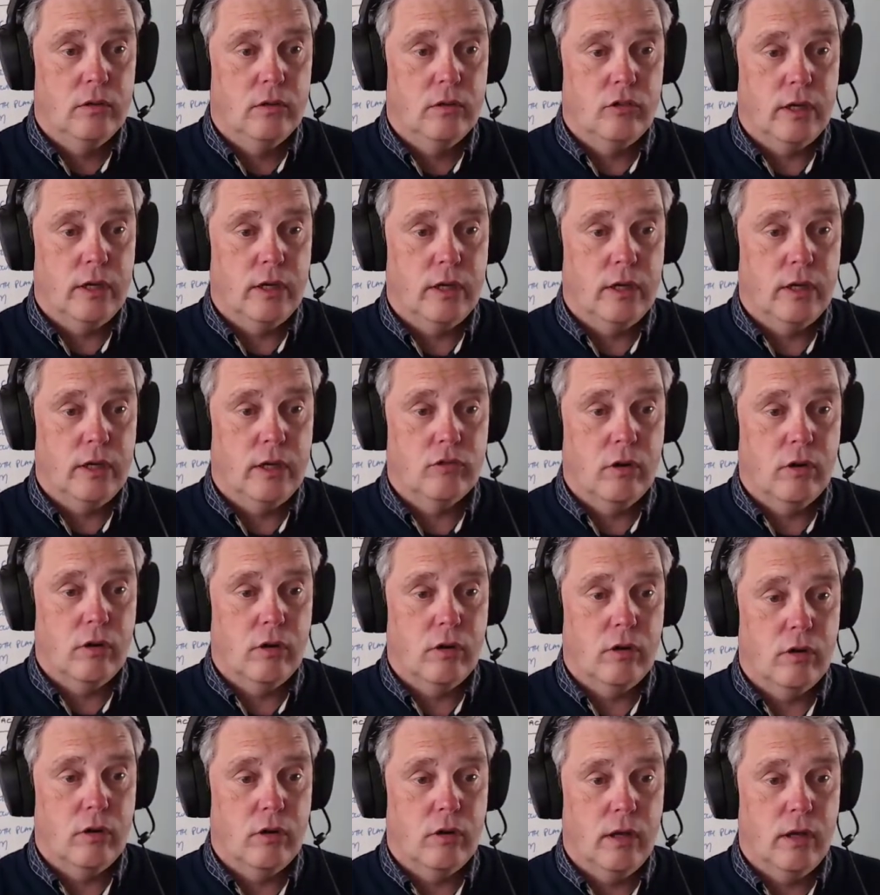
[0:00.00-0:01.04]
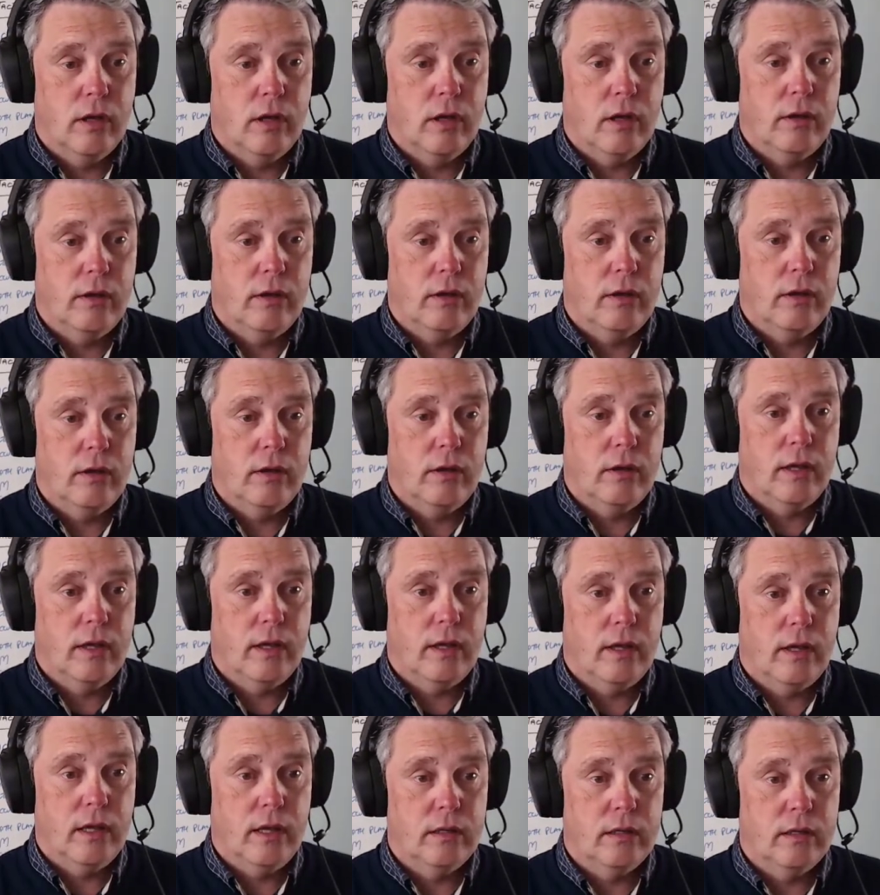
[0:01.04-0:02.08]
J drive,
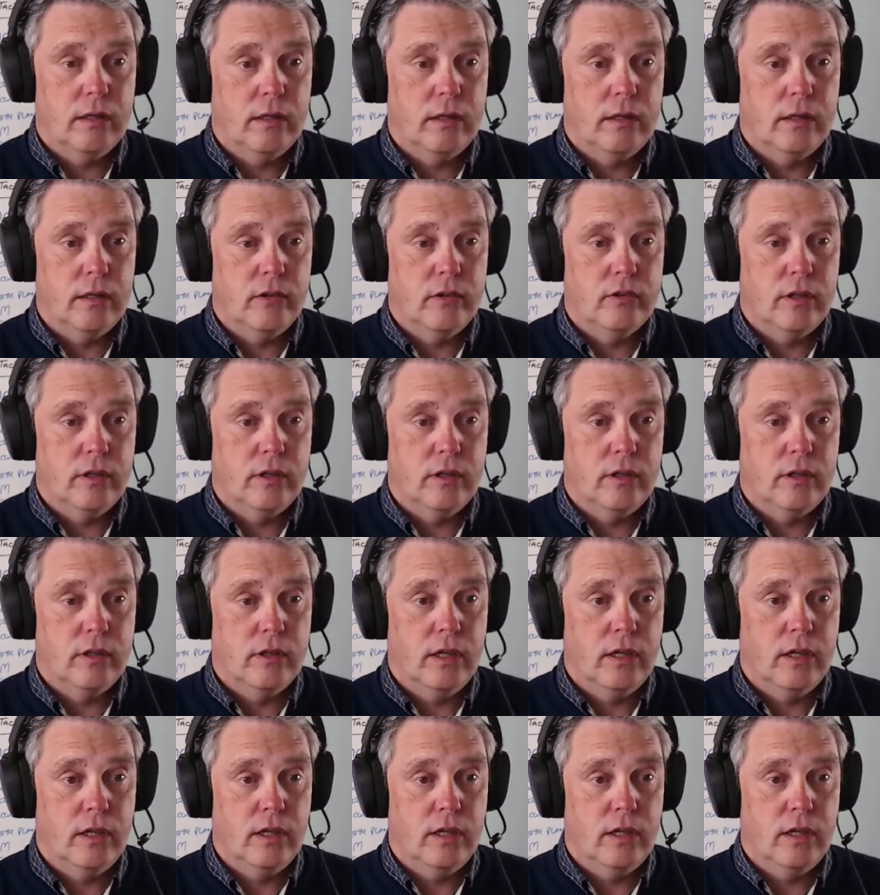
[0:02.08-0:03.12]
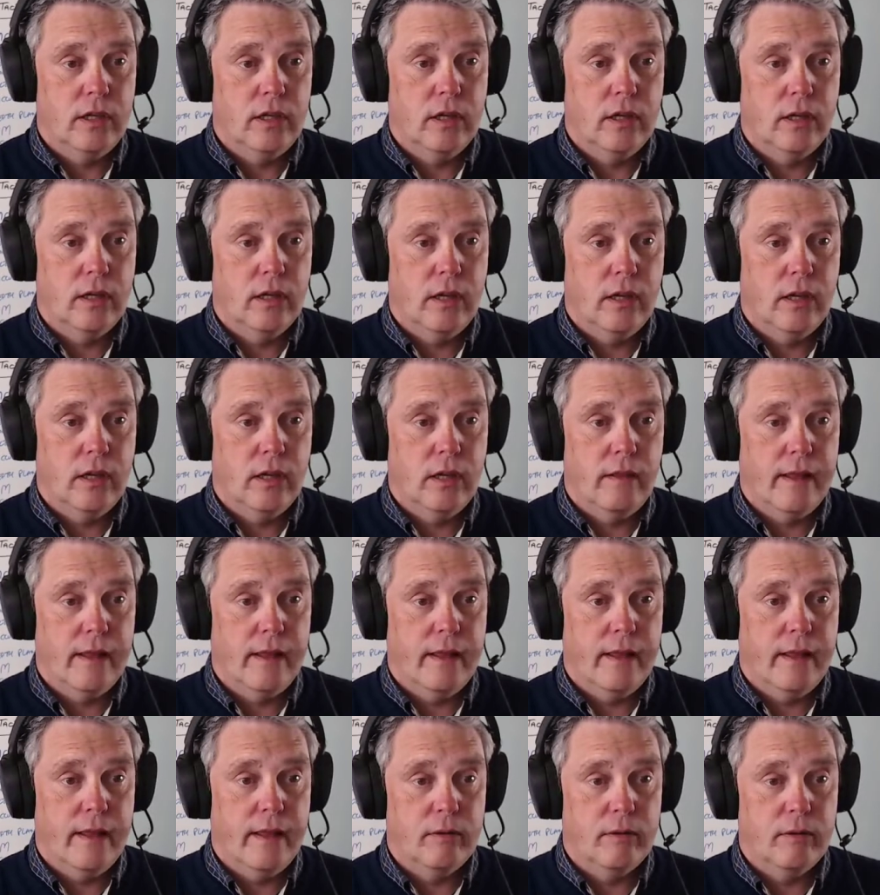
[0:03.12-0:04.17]
and it's in here, and
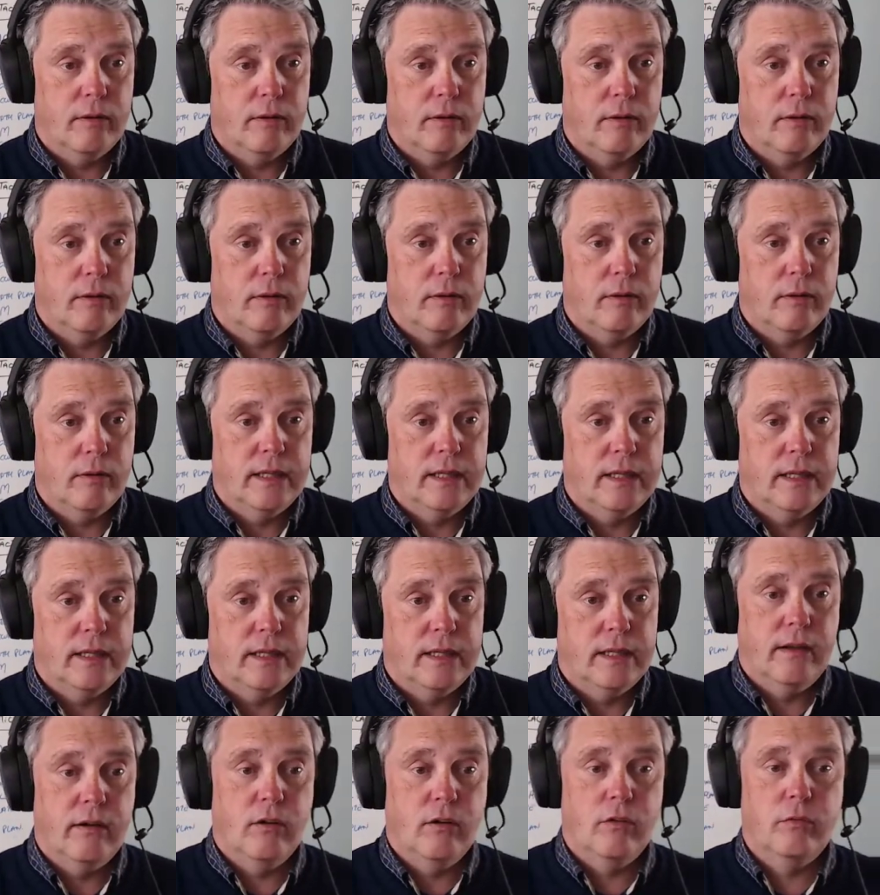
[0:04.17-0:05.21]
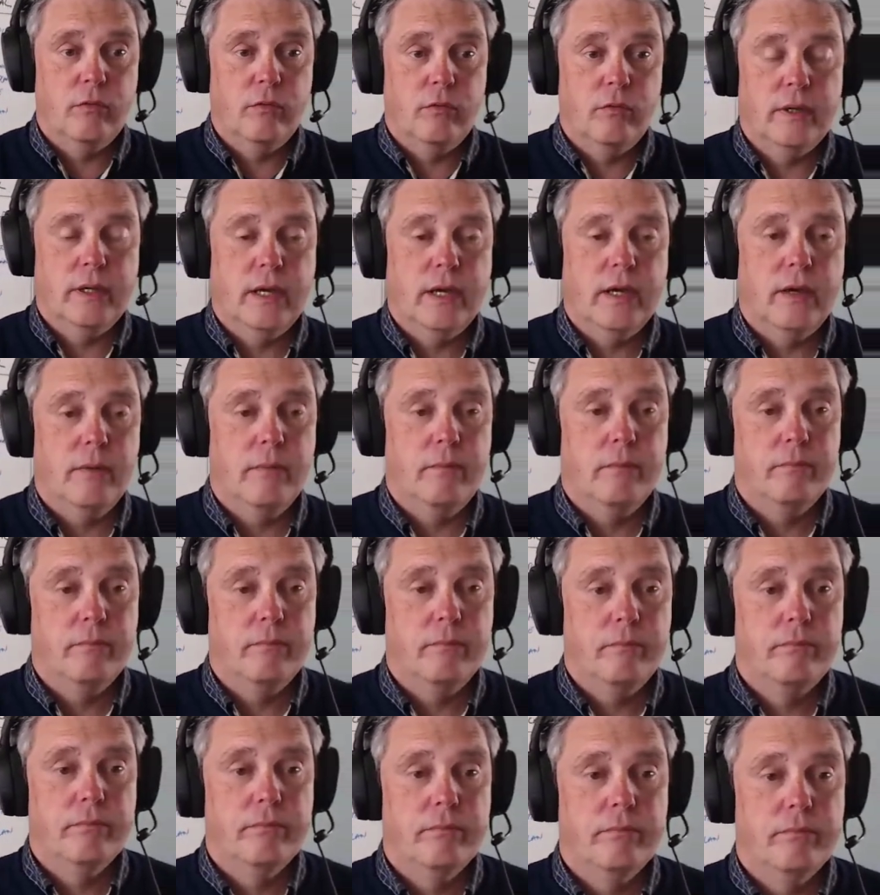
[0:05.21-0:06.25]
that's the template there. Off we go.
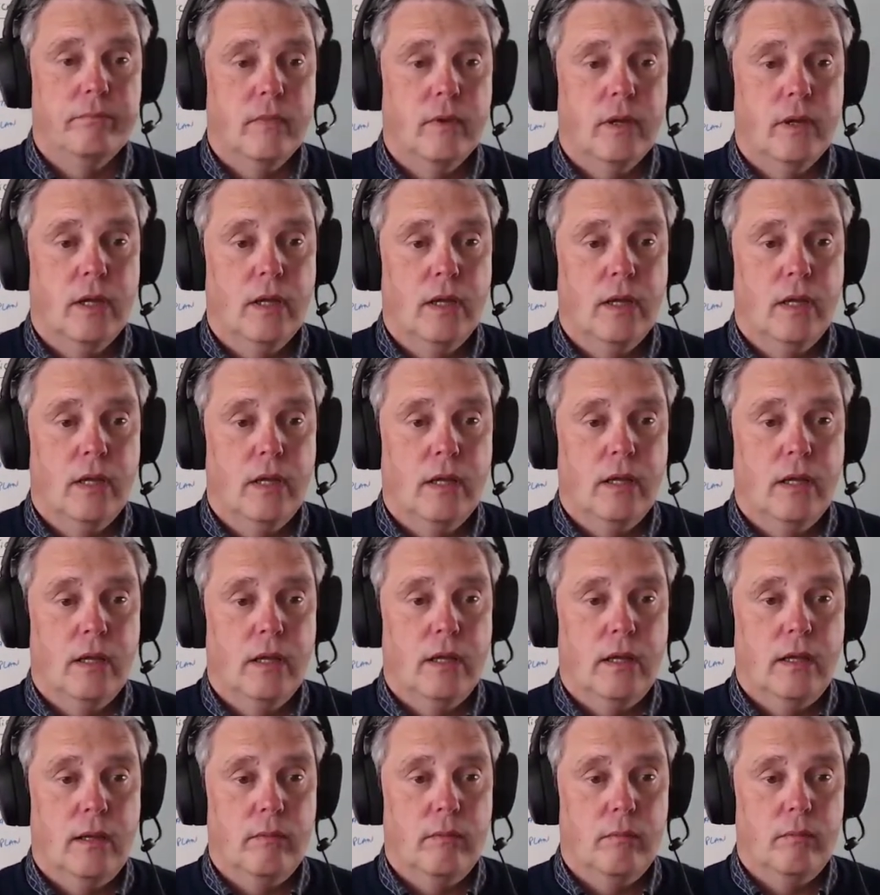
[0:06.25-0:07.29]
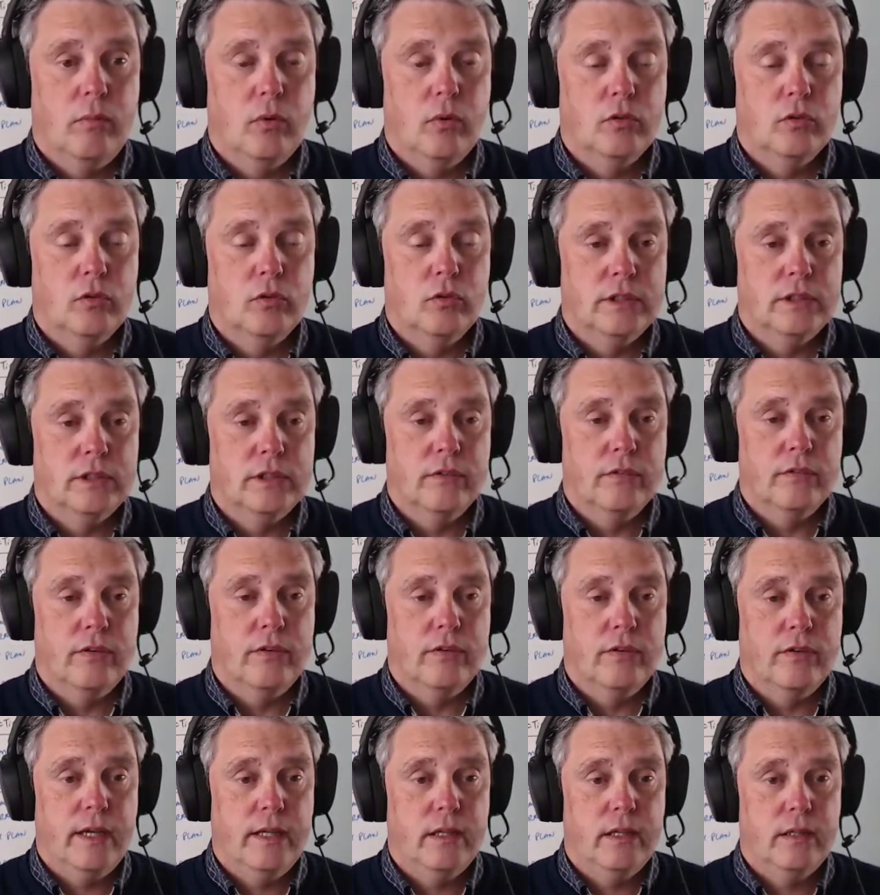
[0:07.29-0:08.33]
Importing the
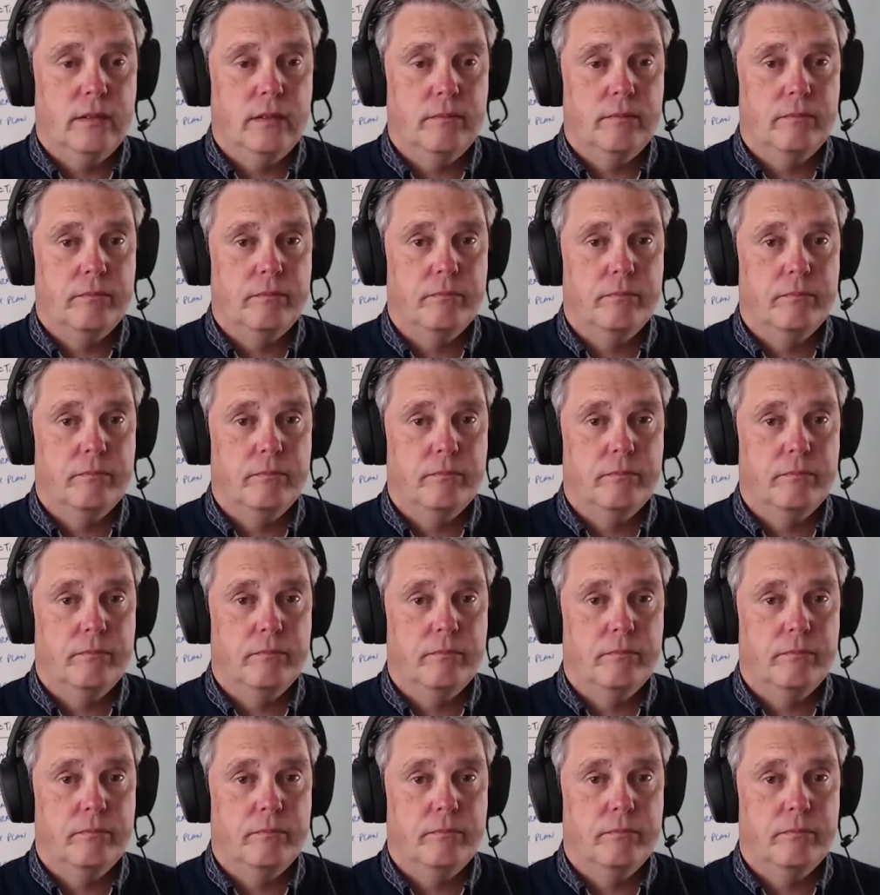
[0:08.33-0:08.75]
file.